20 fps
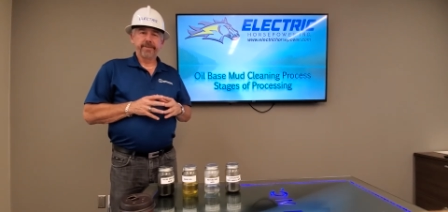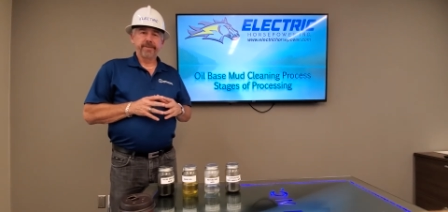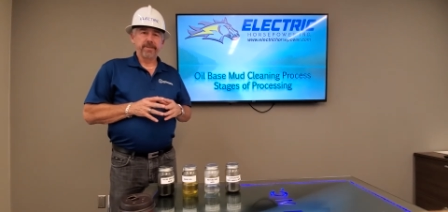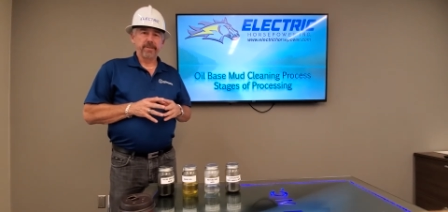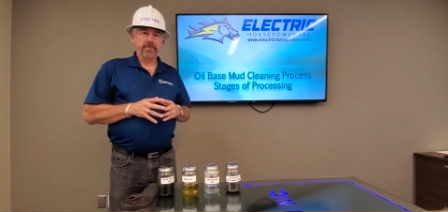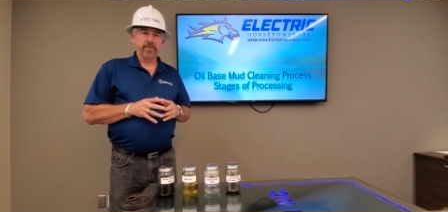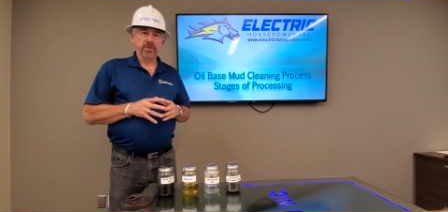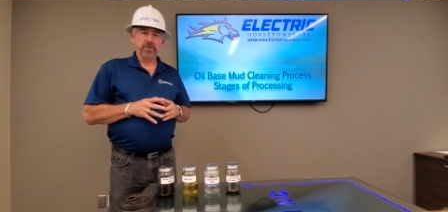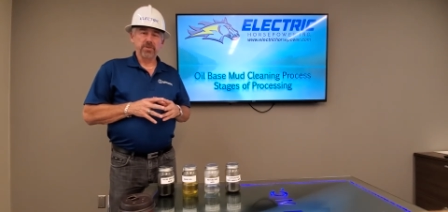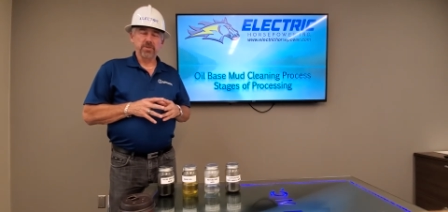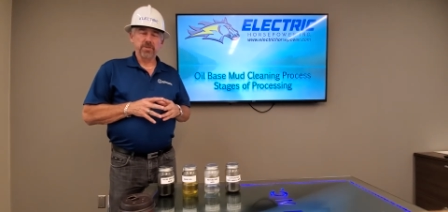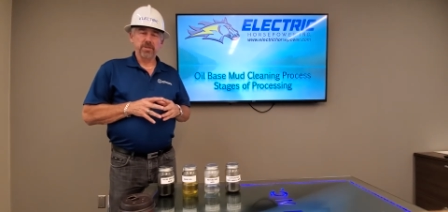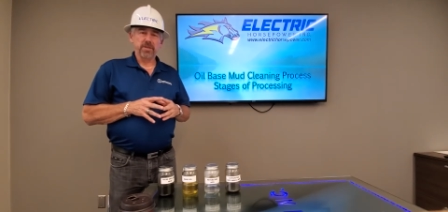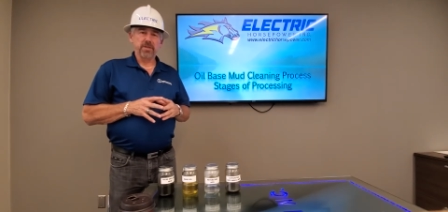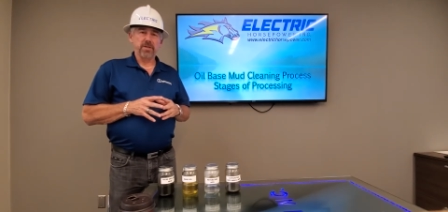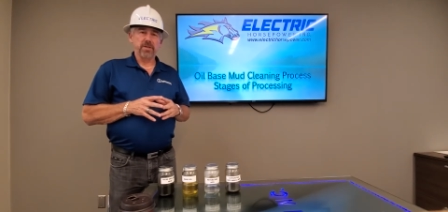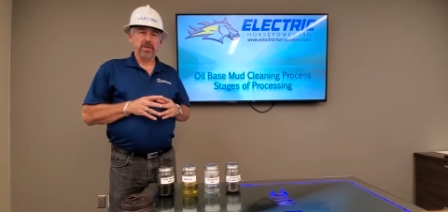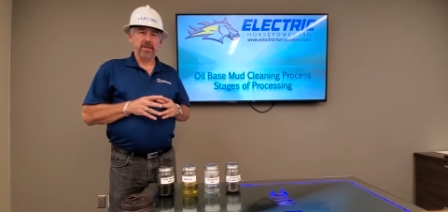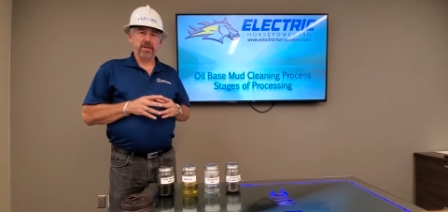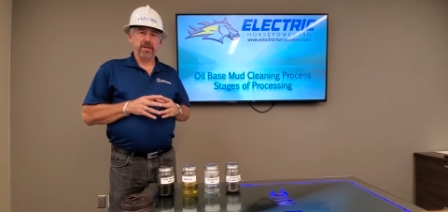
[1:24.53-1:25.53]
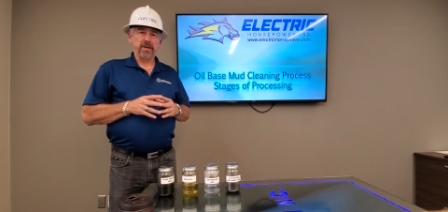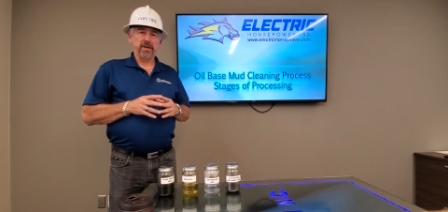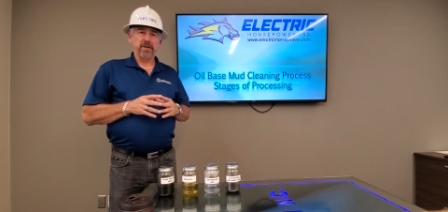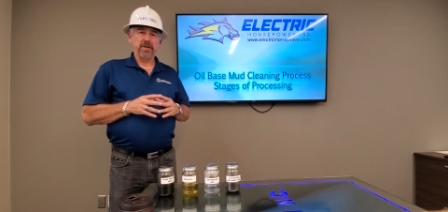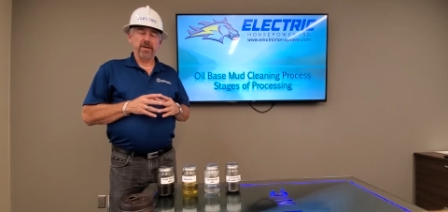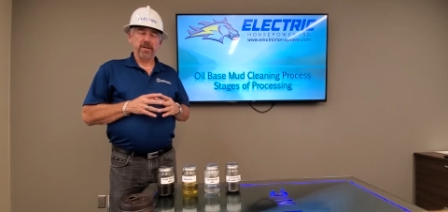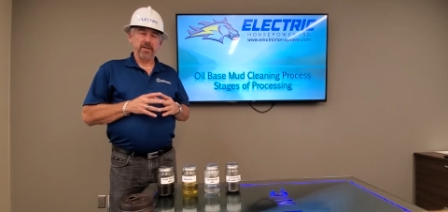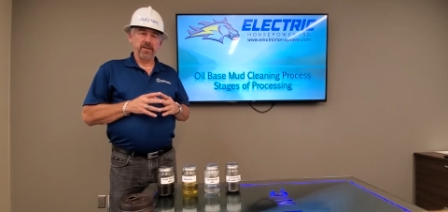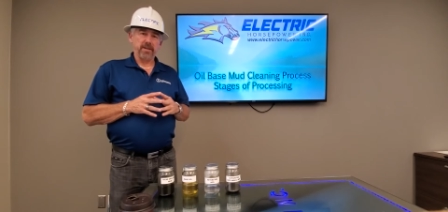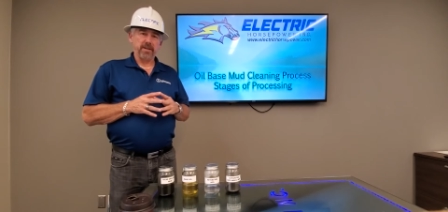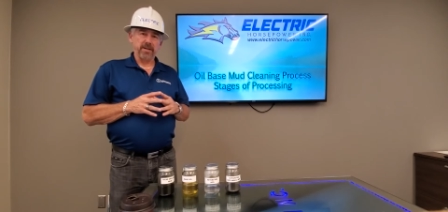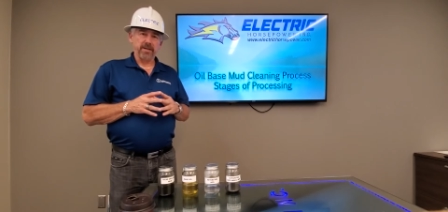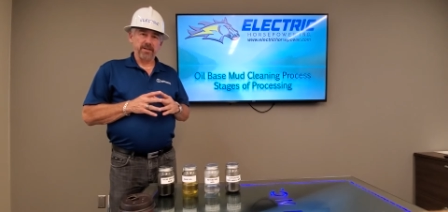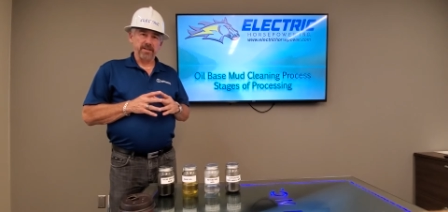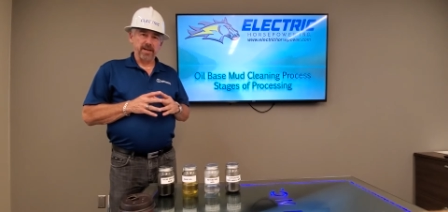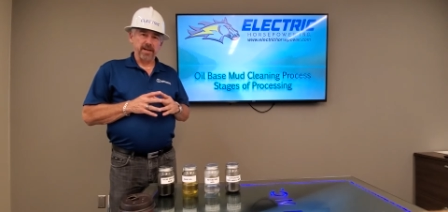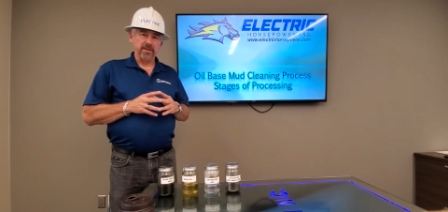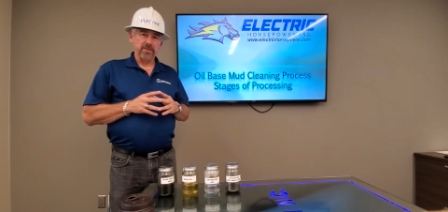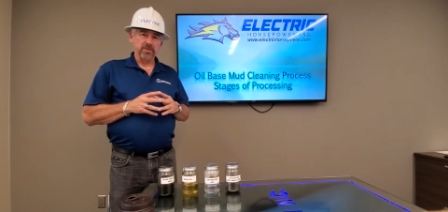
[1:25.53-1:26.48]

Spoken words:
emissions into the air and anything like that.